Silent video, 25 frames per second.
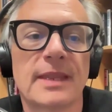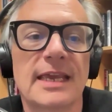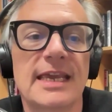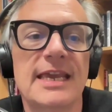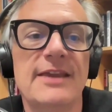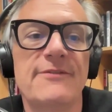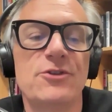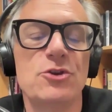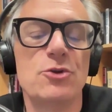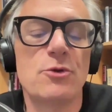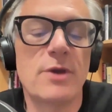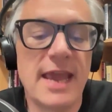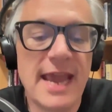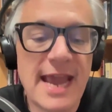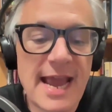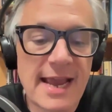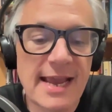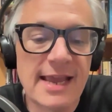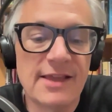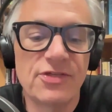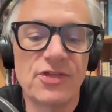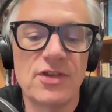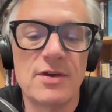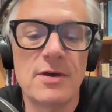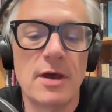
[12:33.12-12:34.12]
if you can't
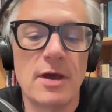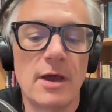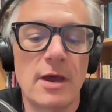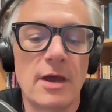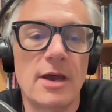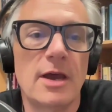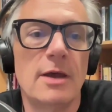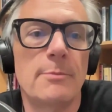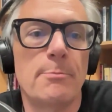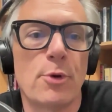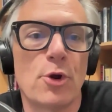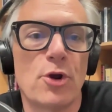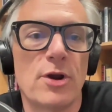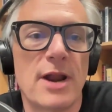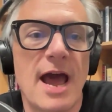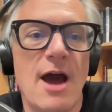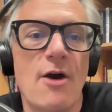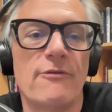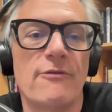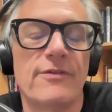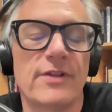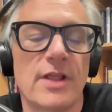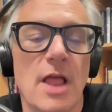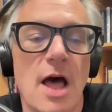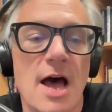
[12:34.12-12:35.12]
get the
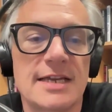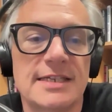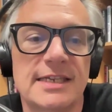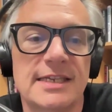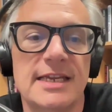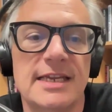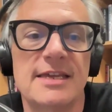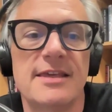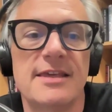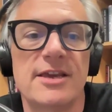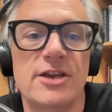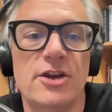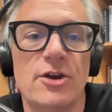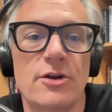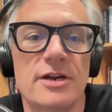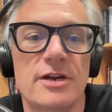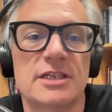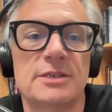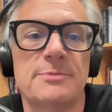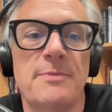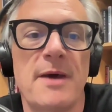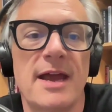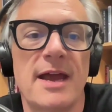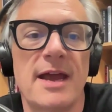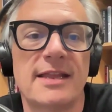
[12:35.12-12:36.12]
burnout velocity that you're
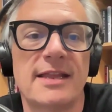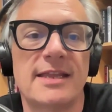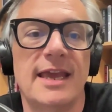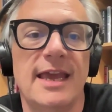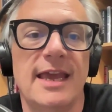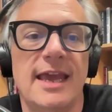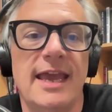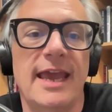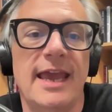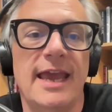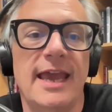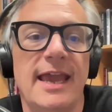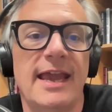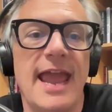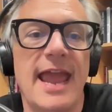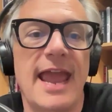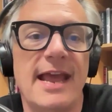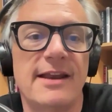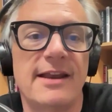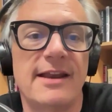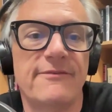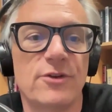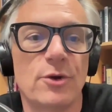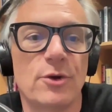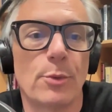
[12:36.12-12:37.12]
expecting, and
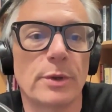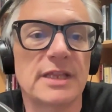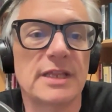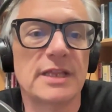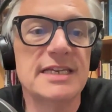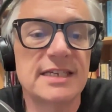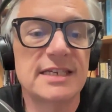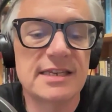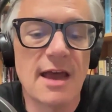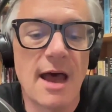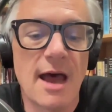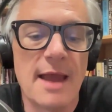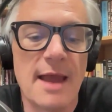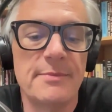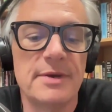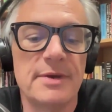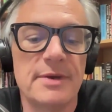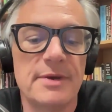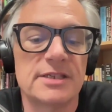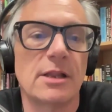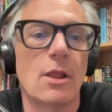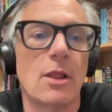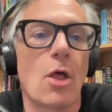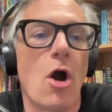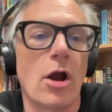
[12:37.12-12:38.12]
if your release time
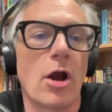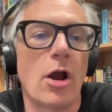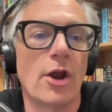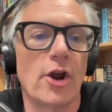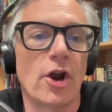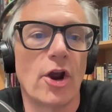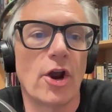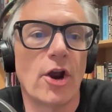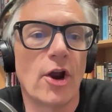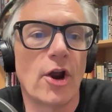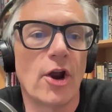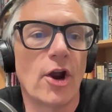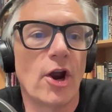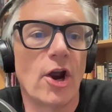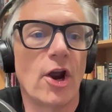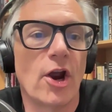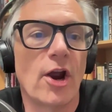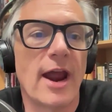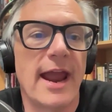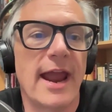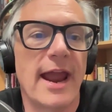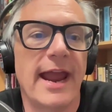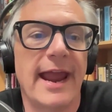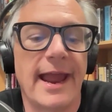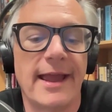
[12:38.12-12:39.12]
is longer,
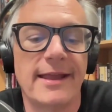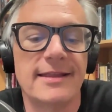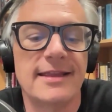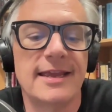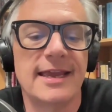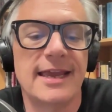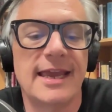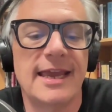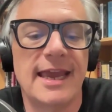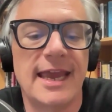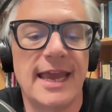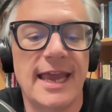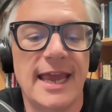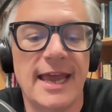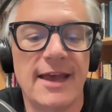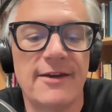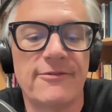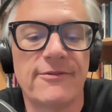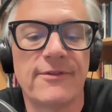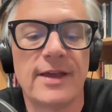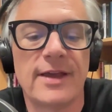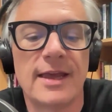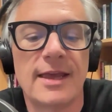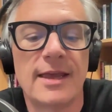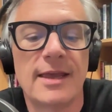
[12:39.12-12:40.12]
and
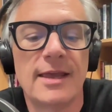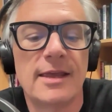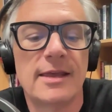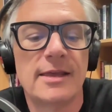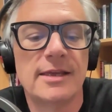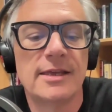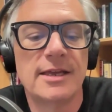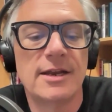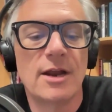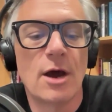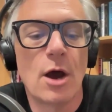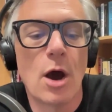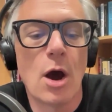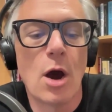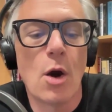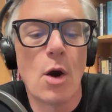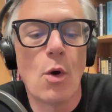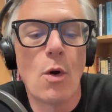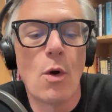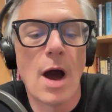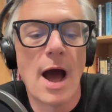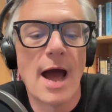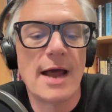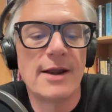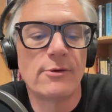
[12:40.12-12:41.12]
if,
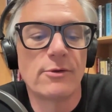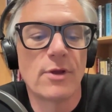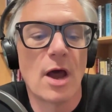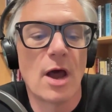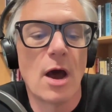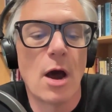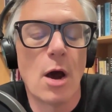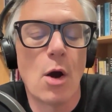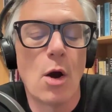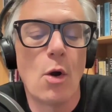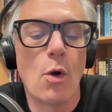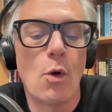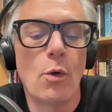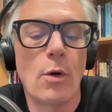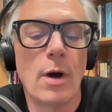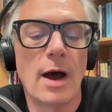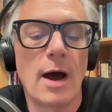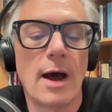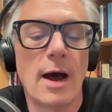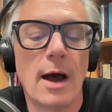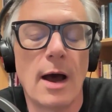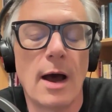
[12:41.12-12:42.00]
I don't know,